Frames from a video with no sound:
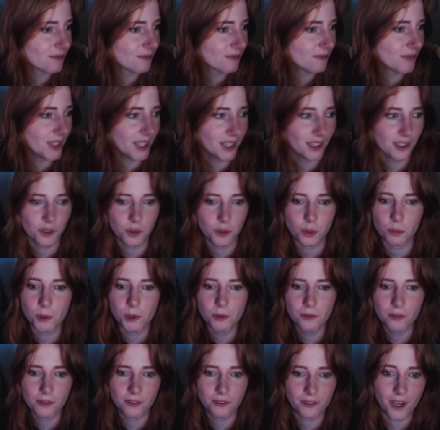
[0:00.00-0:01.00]
And to remove
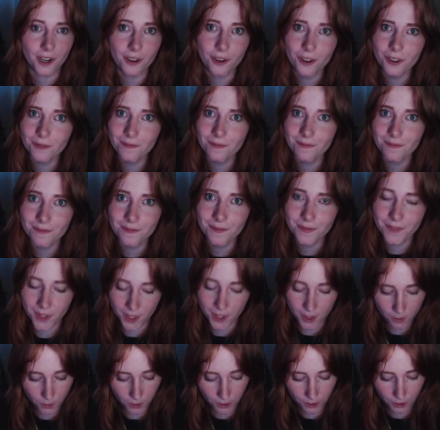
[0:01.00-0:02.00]
a file,
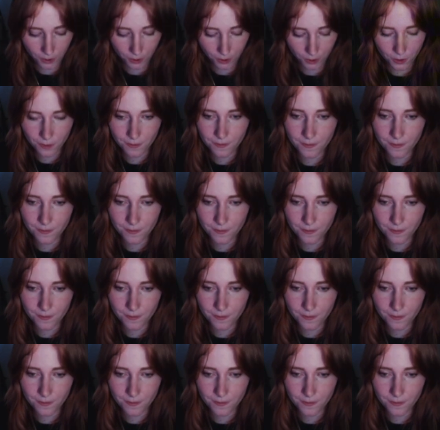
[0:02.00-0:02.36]
we're going